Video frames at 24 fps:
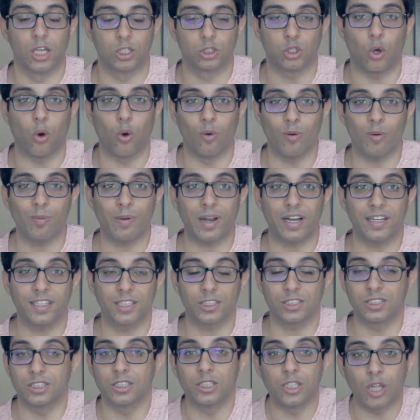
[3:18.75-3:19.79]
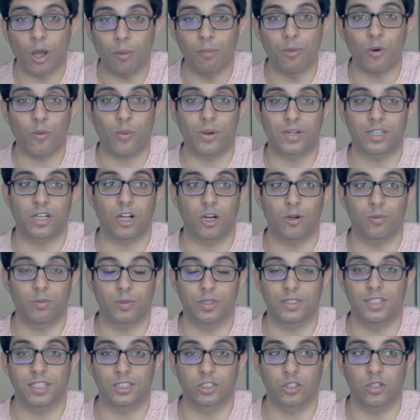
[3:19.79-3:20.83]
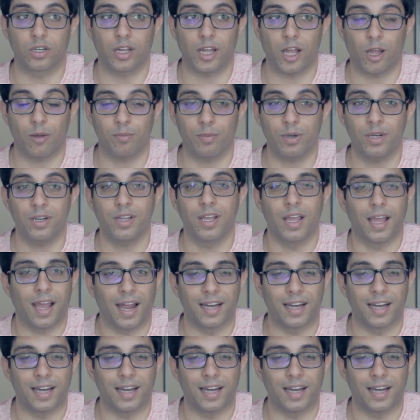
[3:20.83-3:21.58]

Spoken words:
So over planning is number one culprit that's going to happen,